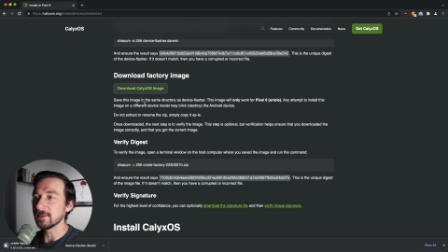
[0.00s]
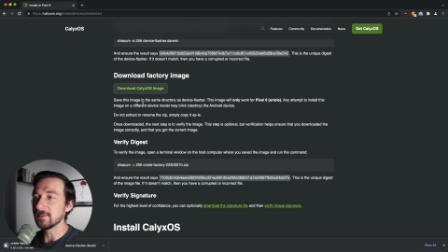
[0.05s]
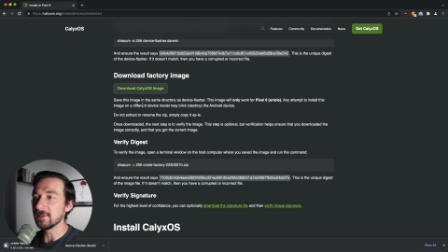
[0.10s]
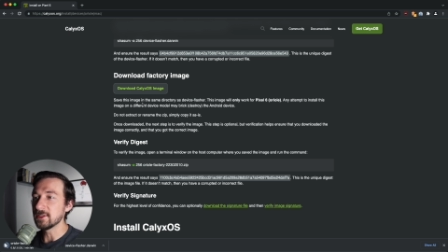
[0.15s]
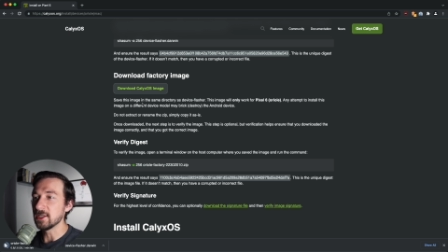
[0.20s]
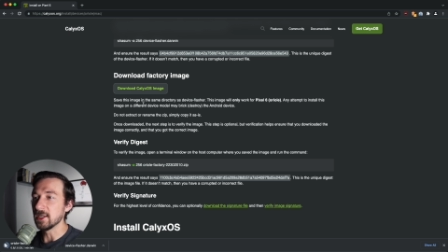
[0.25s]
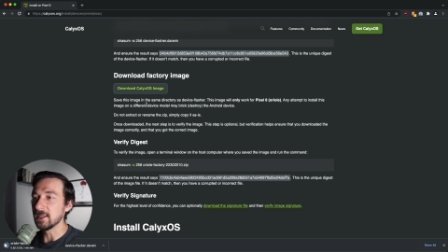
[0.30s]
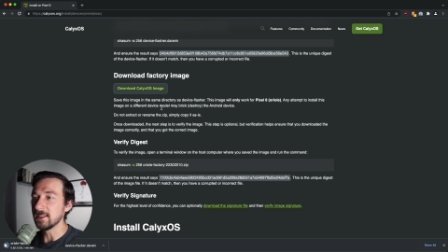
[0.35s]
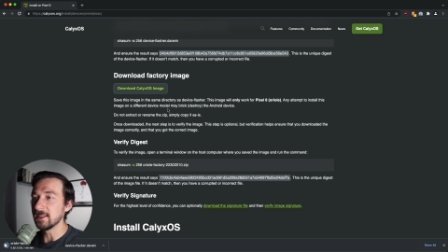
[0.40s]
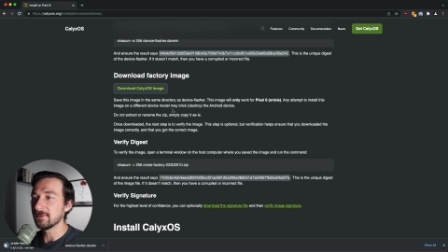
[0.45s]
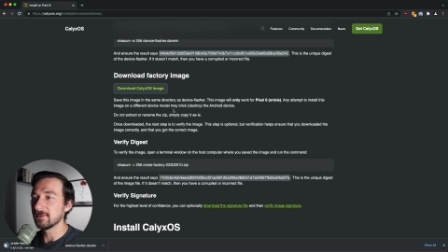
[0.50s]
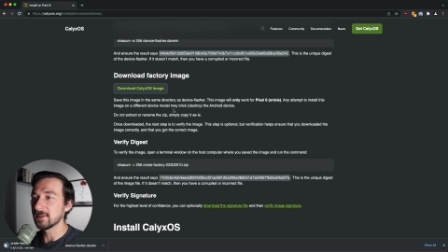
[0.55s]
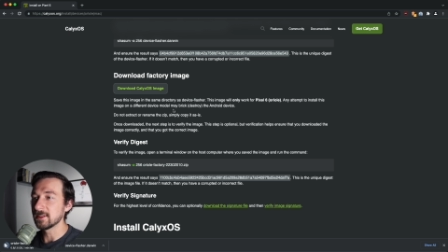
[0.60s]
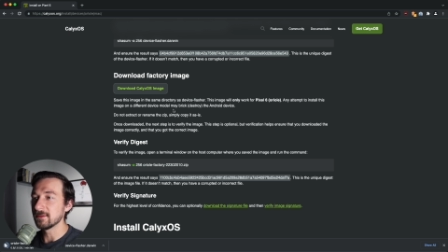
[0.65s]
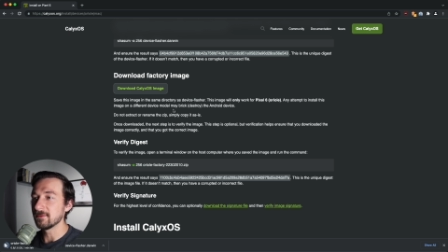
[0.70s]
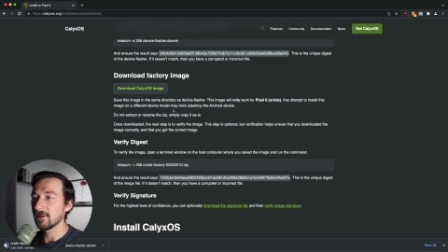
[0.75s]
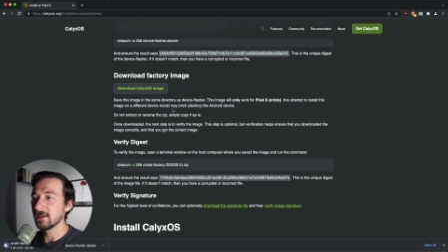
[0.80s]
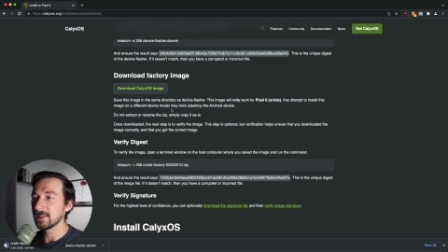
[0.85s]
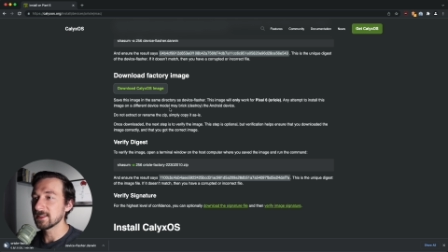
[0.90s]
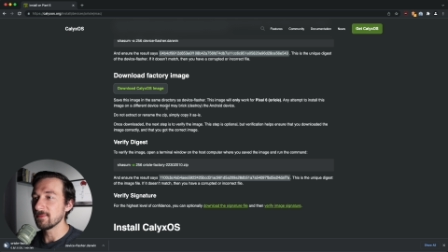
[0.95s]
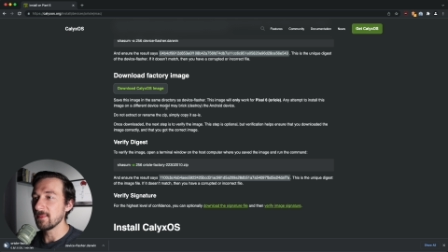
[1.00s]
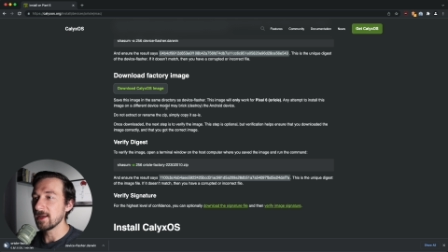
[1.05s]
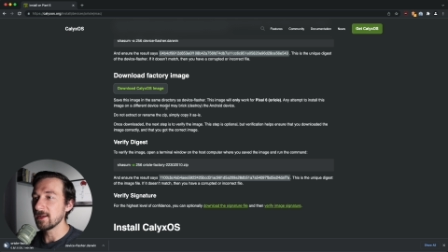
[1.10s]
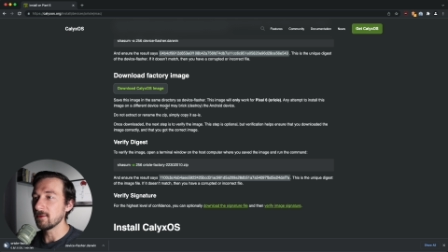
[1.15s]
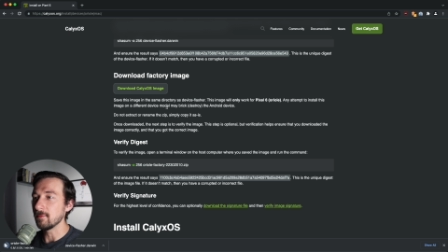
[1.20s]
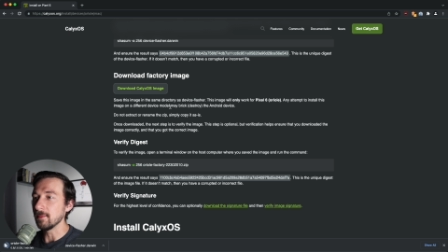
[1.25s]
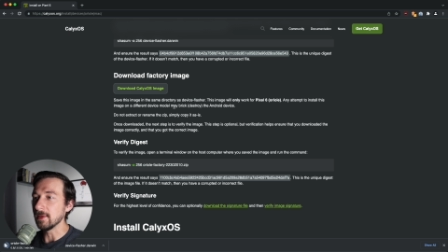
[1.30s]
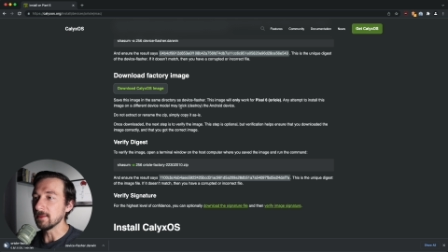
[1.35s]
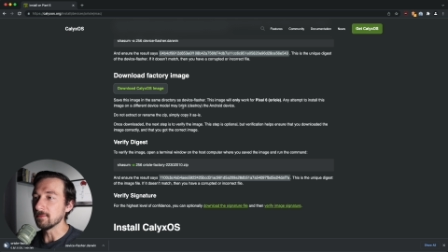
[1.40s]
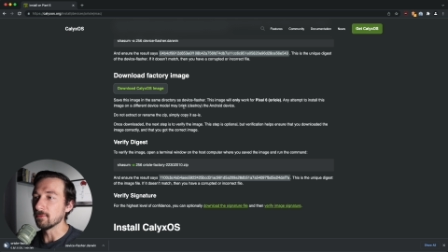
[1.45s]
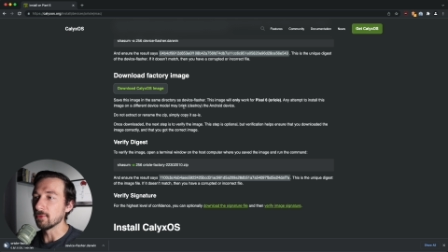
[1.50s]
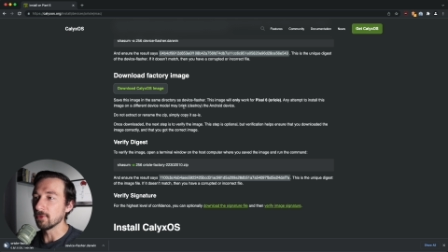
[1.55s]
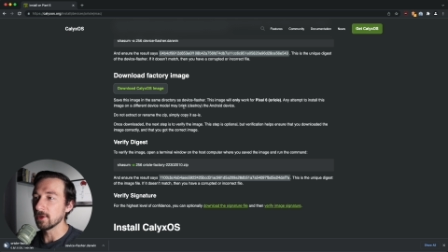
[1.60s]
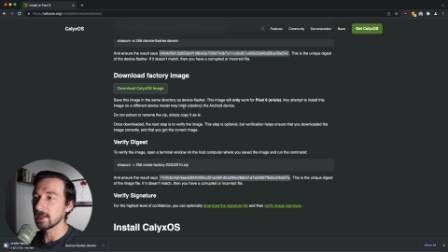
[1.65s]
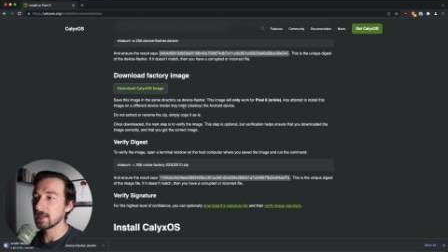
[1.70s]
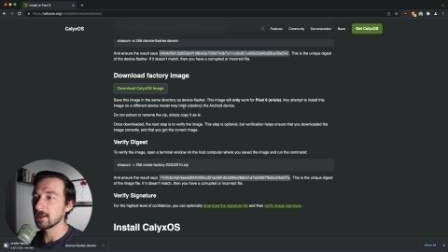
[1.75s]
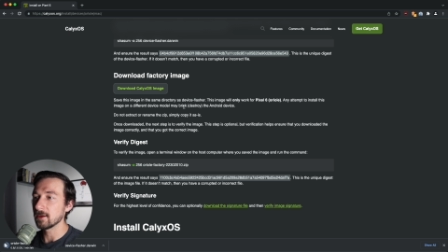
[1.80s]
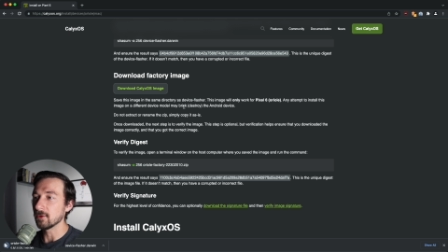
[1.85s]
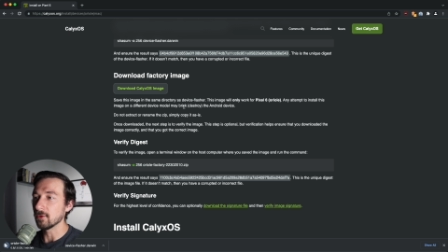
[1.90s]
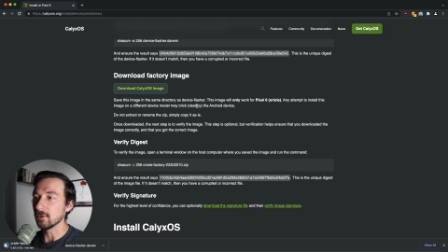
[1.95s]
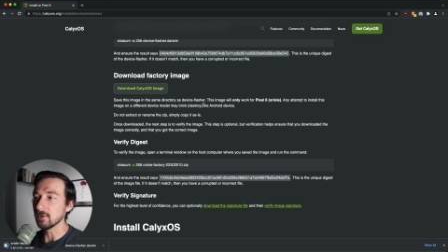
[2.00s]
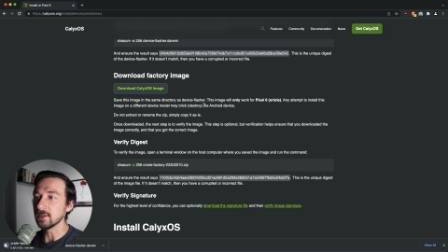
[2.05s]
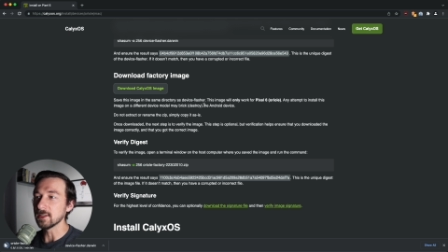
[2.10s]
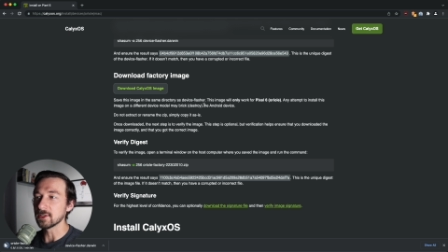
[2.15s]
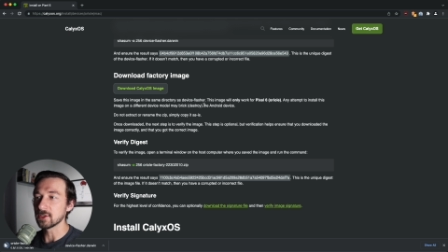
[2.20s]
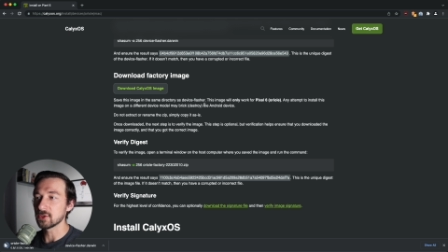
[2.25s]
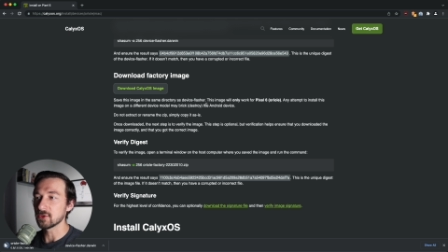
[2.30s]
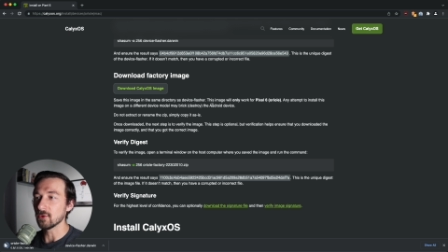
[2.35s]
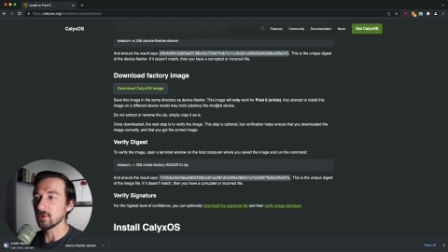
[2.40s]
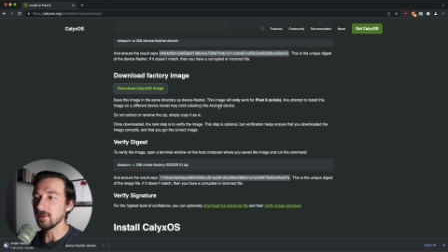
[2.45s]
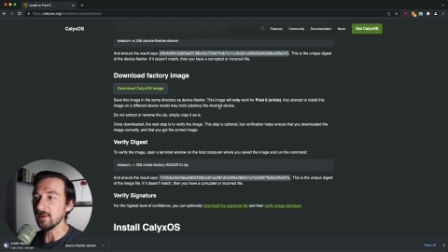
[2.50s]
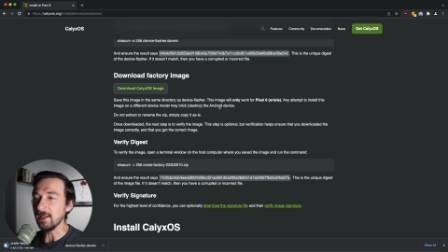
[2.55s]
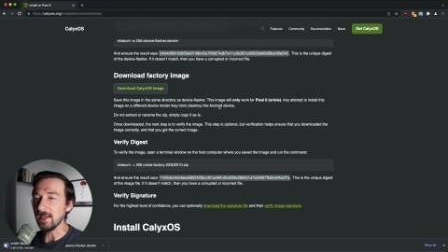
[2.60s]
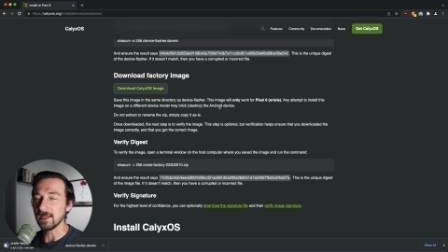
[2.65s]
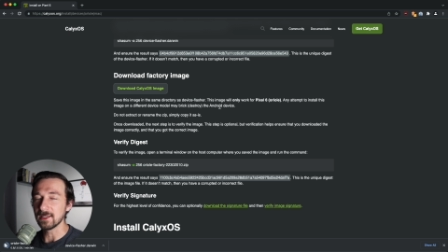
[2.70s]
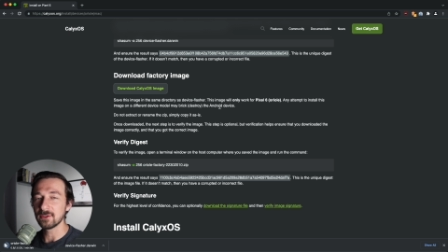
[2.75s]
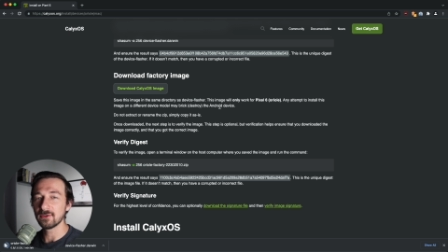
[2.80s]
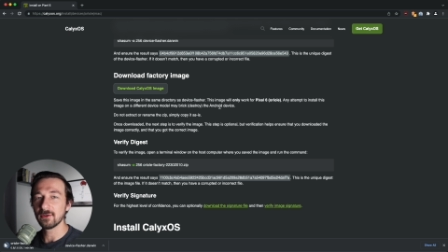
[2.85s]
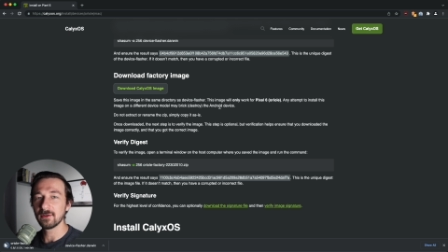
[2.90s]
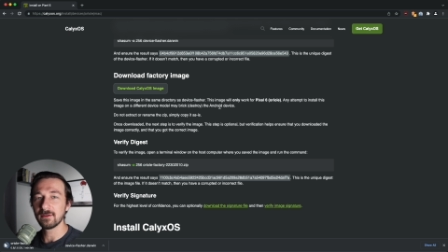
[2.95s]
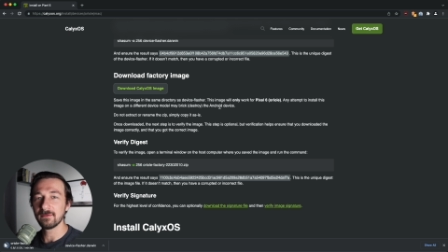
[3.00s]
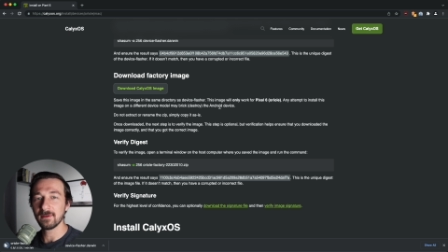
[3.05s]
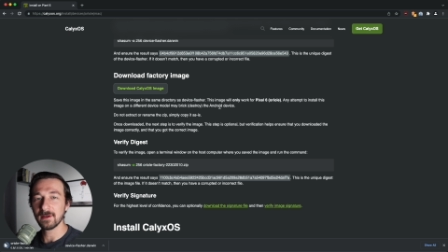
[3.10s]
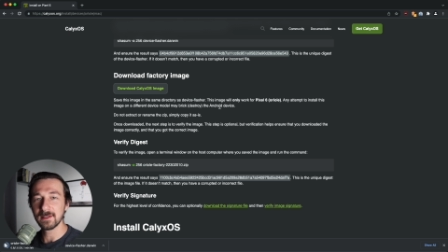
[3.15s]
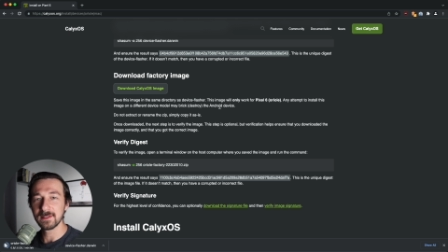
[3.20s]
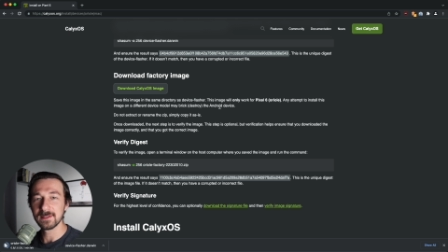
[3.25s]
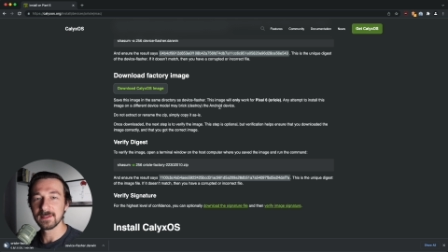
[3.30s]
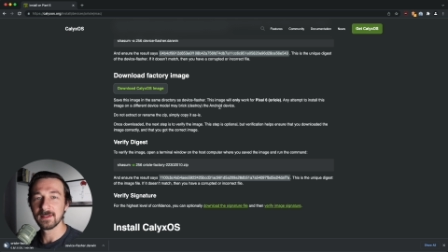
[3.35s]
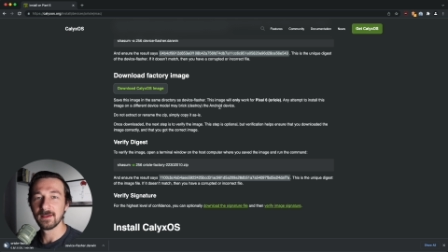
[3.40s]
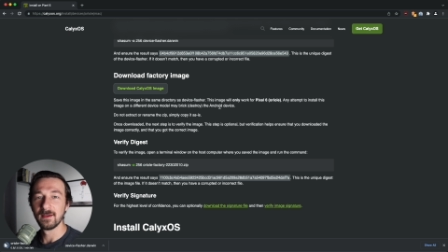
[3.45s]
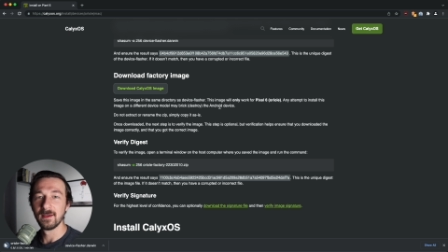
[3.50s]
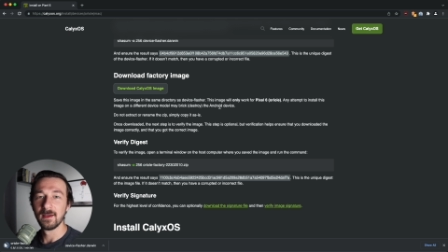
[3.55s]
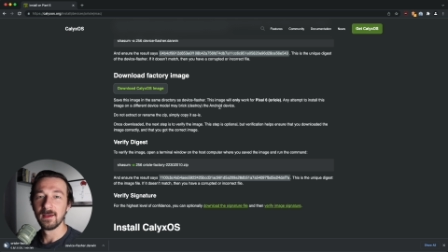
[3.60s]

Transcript: image on a different device model may brick or destroy the Android device.